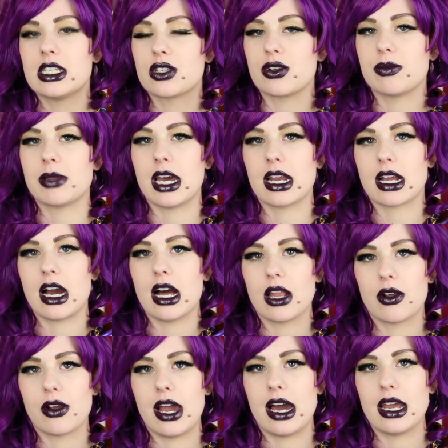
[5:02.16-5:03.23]
strip that
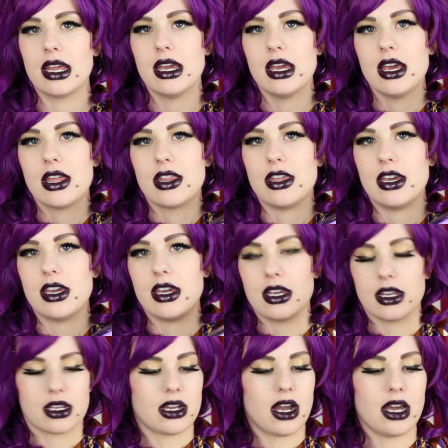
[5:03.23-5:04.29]
colour out.
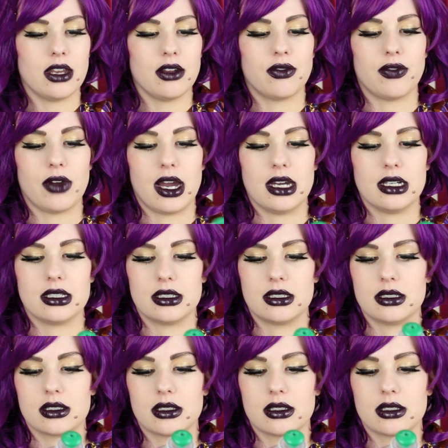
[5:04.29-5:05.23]
The kind of